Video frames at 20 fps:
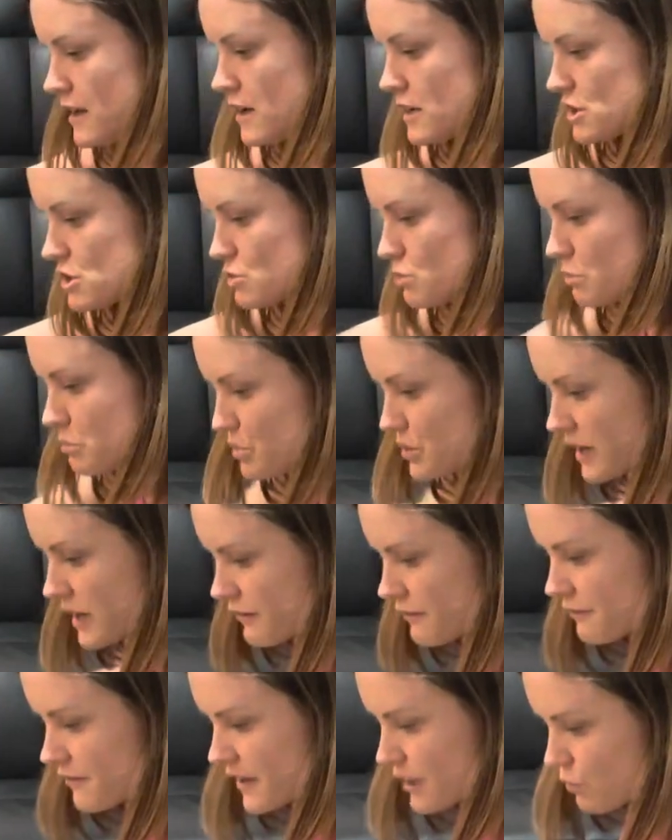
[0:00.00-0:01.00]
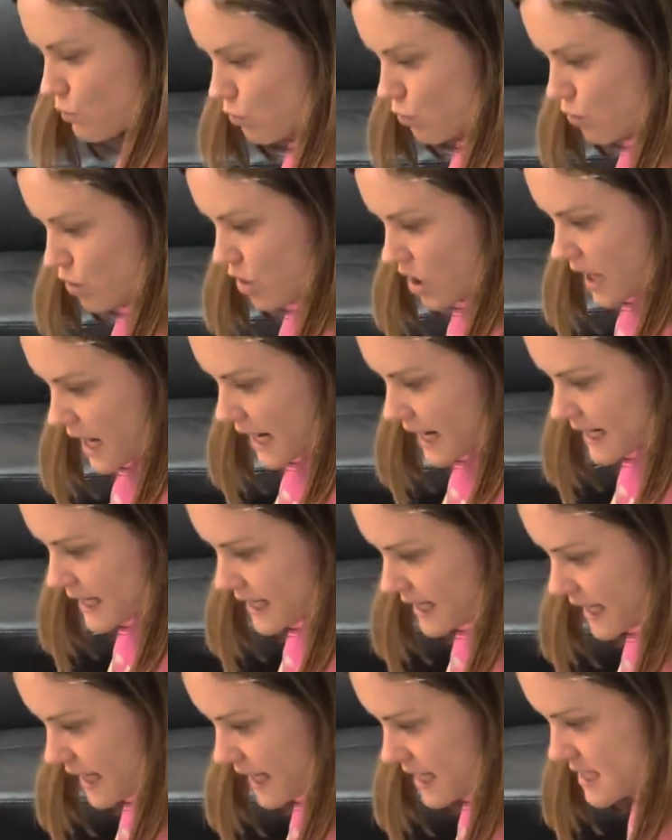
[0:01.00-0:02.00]
So we'll put our feet right at
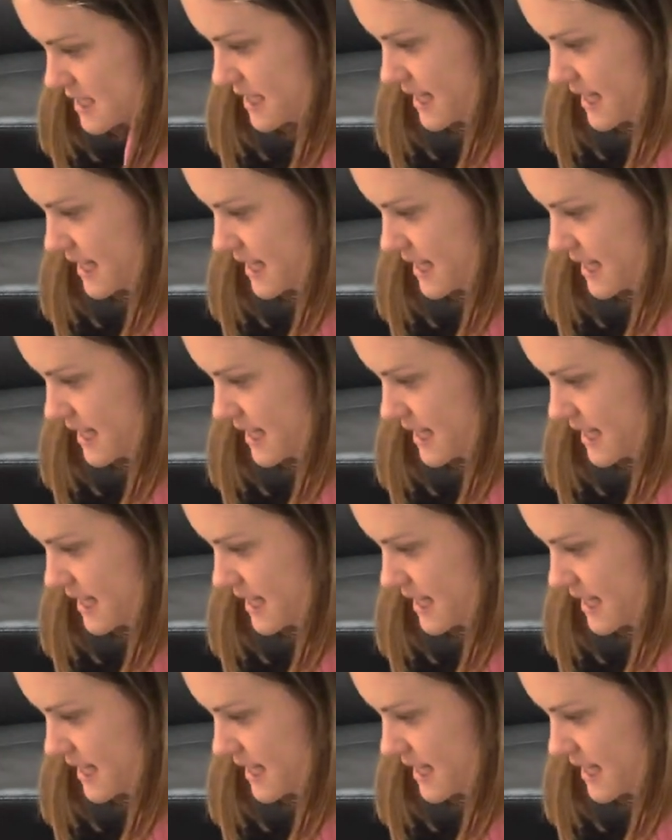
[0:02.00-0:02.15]
the edge of